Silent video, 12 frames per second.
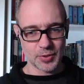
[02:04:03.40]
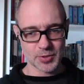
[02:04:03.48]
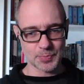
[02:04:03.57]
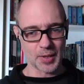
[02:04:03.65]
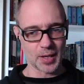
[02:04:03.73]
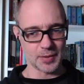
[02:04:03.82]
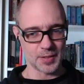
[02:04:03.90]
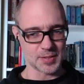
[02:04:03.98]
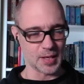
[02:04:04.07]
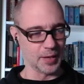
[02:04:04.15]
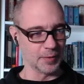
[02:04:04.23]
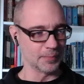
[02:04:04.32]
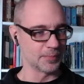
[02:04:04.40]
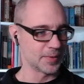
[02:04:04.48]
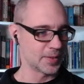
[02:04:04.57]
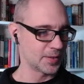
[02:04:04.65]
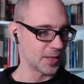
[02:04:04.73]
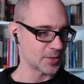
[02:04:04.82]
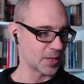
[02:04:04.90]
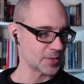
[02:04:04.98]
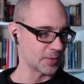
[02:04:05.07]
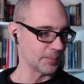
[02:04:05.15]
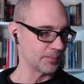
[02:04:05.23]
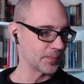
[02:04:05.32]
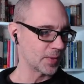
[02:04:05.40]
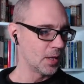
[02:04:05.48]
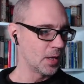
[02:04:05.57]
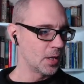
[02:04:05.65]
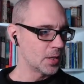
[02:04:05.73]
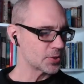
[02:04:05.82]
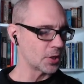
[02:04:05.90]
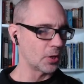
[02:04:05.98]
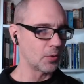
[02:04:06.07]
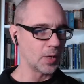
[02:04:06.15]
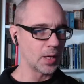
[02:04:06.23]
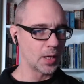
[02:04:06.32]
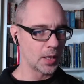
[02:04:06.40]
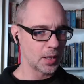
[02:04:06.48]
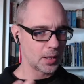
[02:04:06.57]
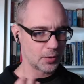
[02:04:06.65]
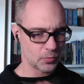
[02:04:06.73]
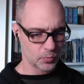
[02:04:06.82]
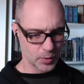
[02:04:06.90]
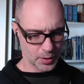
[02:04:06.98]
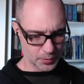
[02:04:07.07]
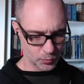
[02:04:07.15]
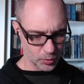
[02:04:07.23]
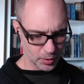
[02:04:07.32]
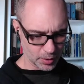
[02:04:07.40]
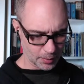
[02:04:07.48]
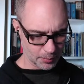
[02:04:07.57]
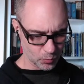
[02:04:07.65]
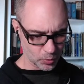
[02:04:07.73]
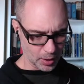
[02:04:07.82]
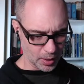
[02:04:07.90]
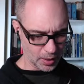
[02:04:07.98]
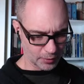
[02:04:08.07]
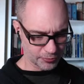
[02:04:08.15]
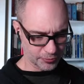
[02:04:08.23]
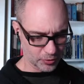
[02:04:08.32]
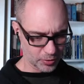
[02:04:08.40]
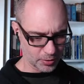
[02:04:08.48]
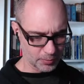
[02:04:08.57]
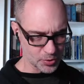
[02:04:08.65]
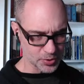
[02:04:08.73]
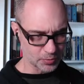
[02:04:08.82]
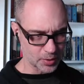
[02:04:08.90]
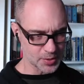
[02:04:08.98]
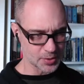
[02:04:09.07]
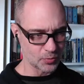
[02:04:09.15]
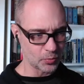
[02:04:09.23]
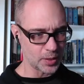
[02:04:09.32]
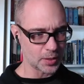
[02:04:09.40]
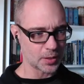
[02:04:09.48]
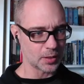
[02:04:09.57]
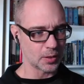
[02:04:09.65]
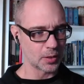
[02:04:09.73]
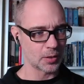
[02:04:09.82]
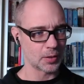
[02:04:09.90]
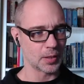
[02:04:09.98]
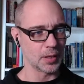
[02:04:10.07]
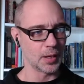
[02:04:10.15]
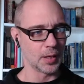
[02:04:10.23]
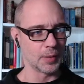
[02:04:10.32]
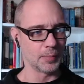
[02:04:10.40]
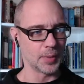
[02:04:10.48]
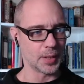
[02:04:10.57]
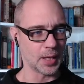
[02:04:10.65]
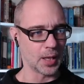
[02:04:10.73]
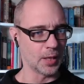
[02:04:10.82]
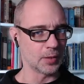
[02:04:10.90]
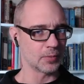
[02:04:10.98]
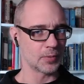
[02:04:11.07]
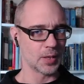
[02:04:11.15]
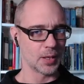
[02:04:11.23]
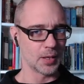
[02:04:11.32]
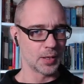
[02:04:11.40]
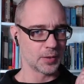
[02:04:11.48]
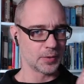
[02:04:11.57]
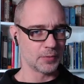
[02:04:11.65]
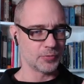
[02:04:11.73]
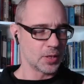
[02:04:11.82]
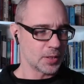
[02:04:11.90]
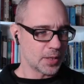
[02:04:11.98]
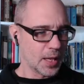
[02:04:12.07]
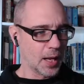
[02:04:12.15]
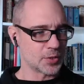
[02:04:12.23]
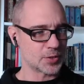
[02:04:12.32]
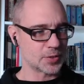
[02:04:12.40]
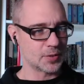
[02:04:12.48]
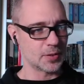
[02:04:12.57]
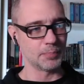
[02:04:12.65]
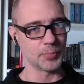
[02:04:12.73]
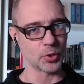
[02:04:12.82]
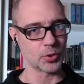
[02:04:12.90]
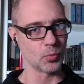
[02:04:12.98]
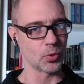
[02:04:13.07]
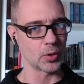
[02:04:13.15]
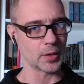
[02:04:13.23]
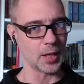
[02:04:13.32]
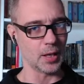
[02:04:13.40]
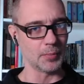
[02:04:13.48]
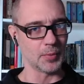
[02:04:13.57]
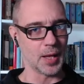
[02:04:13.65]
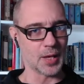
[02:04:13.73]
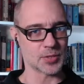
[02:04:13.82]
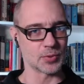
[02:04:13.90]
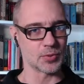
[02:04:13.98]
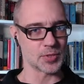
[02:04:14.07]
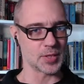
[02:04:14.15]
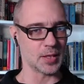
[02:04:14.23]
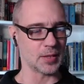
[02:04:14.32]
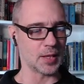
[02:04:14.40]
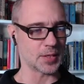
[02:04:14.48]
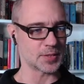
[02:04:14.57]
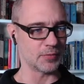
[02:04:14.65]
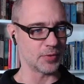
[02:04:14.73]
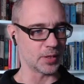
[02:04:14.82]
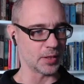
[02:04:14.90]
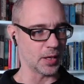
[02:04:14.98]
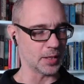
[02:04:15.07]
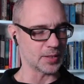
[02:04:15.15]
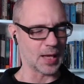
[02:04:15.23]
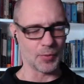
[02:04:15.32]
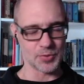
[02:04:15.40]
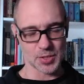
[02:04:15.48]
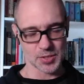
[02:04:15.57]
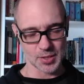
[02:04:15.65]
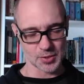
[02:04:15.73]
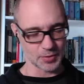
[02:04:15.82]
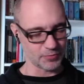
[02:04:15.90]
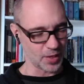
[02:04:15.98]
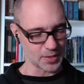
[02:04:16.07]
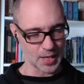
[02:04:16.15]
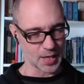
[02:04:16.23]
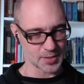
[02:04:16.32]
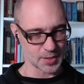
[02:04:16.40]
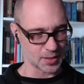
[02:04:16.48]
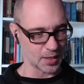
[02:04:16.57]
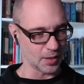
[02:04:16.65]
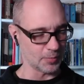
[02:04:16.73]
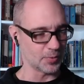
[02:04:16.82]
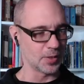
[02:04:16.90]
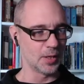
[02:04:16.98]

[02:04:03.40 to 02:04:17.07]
spotted this, Adam. That's awesome. So we're off for most of the rest of the week here. Again, if you didn't catch the Book of War game last Thursday, Thanksgiving night, that was just such a fantastic game.